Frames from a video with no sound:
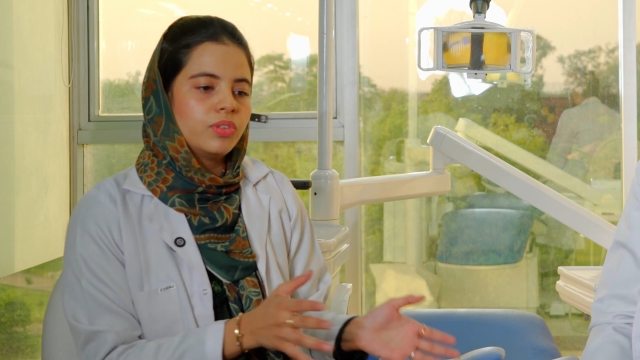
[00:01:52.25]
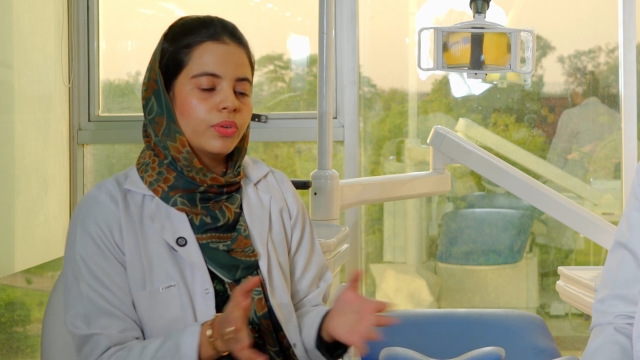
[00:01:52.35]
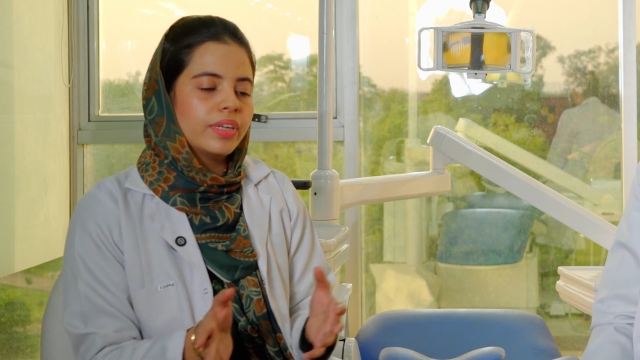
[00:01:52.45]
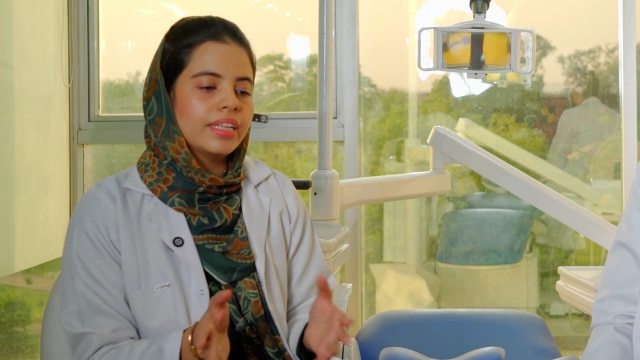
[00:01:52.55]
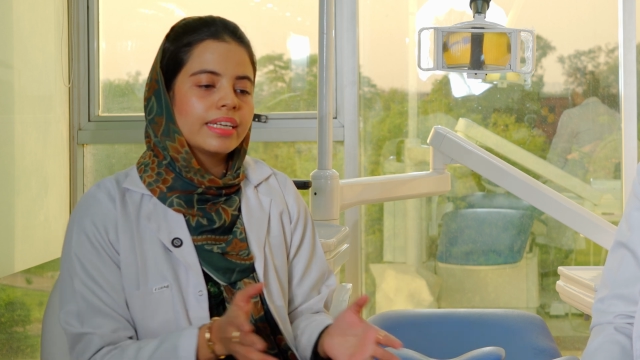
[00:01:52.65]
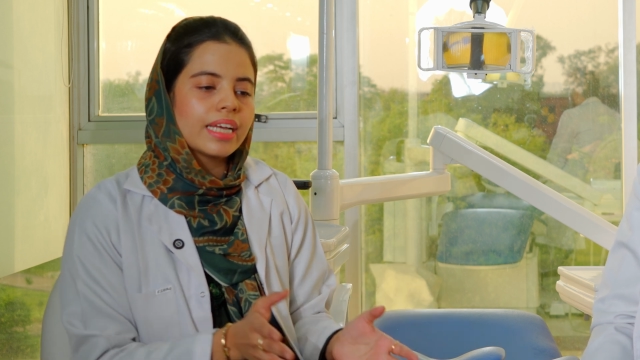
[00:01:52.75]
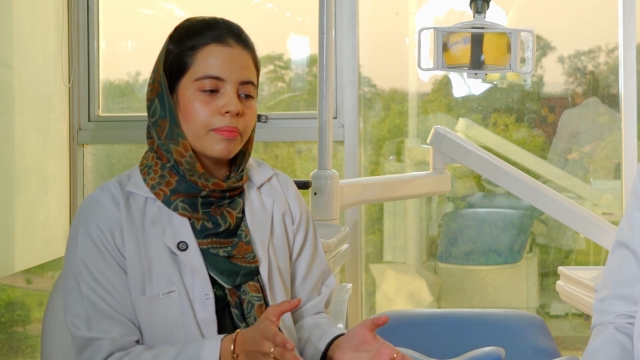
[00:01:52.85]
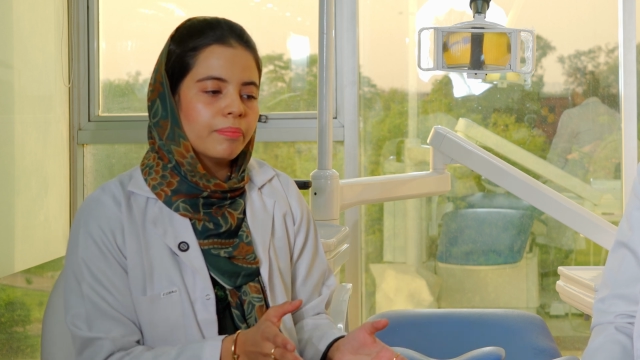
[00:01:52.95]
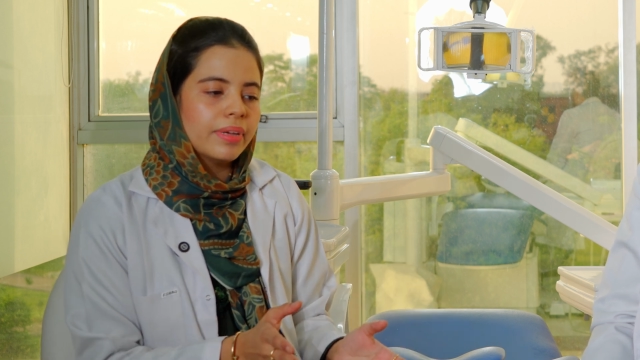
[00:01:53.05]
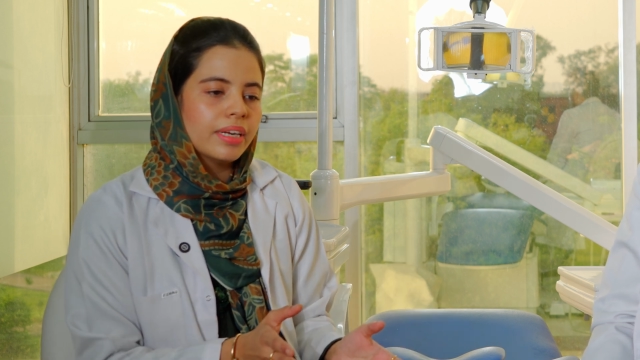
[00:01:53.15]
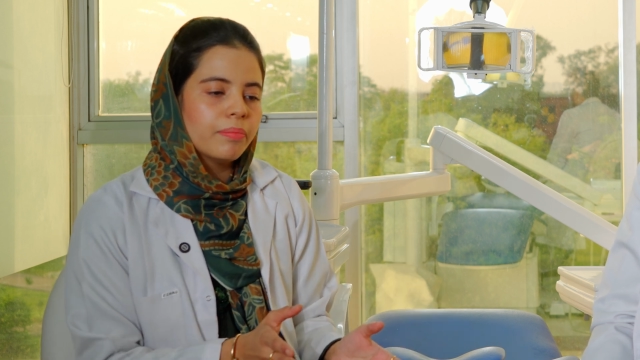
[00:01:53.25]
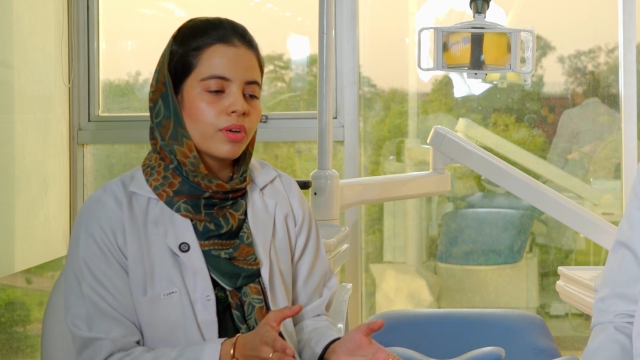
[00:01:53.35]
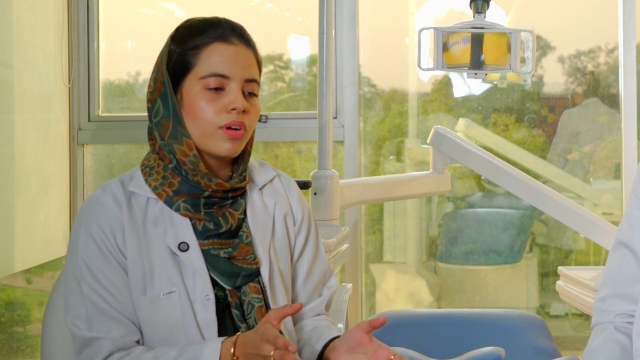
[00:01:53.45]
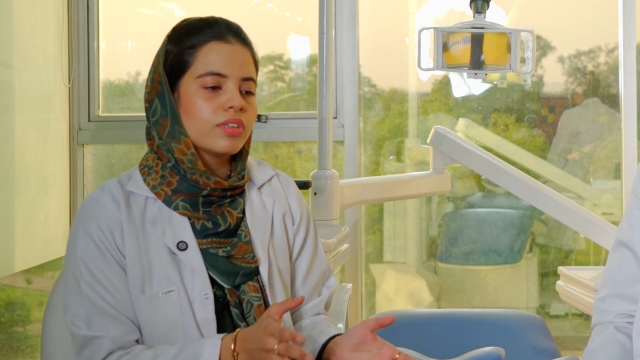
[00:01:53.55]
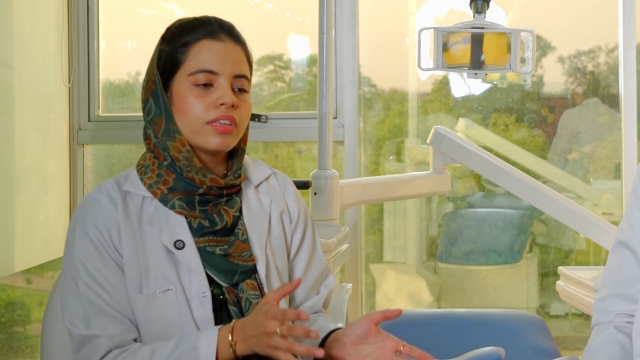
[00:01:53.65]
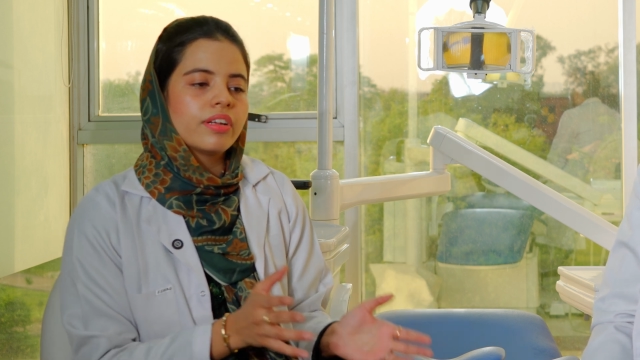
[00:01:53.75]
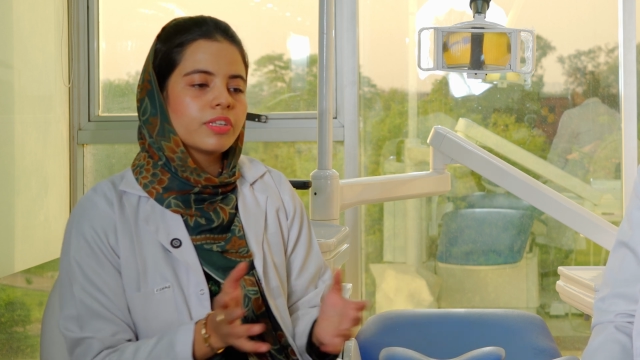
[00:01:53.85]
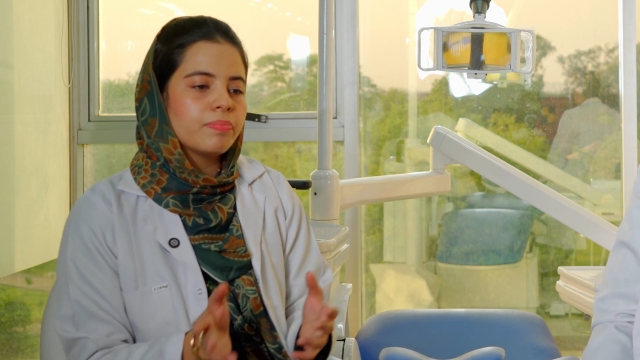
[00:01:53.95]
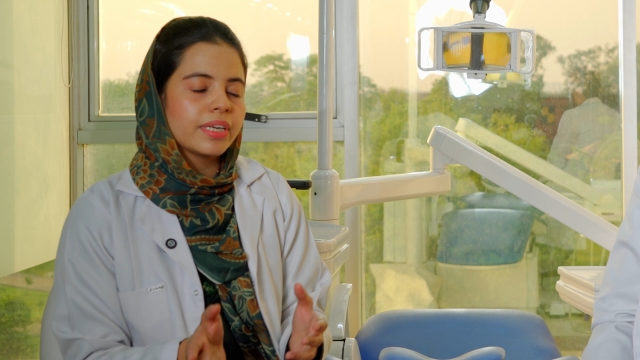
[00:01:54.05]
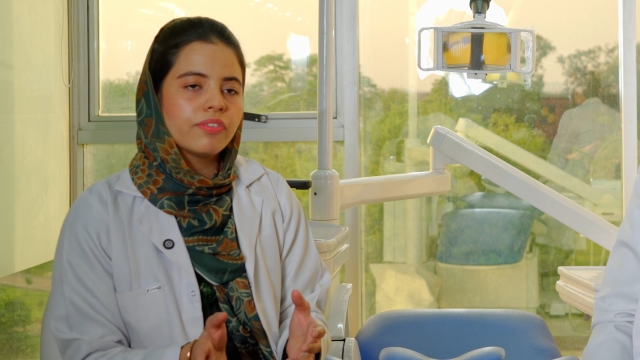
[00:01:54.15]
during that time period, because
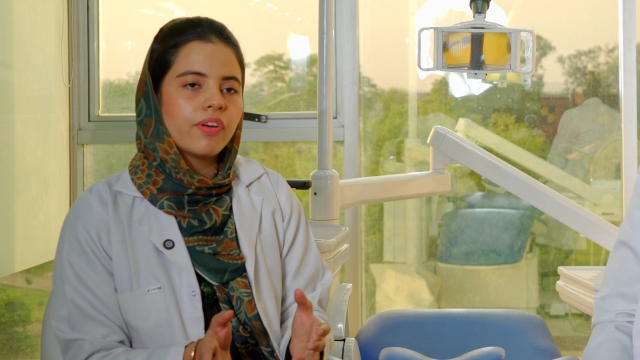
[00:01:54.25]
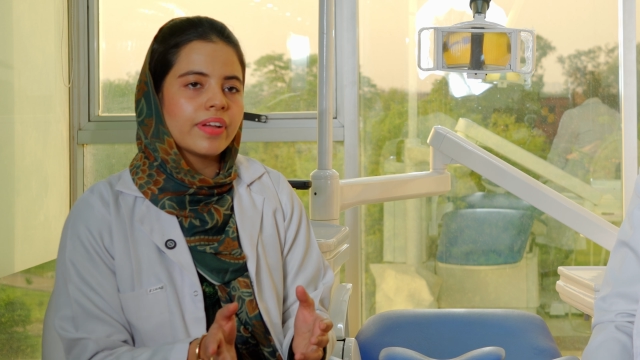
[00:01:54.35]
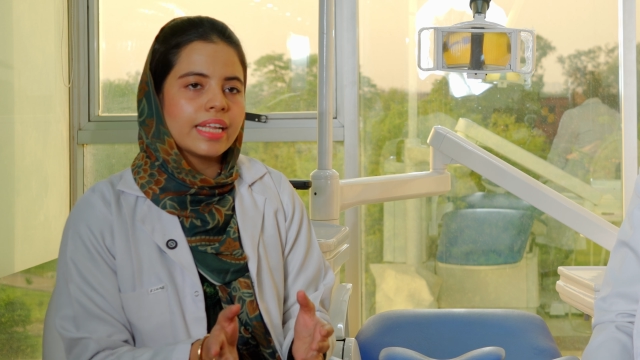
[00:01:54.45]
irrespective of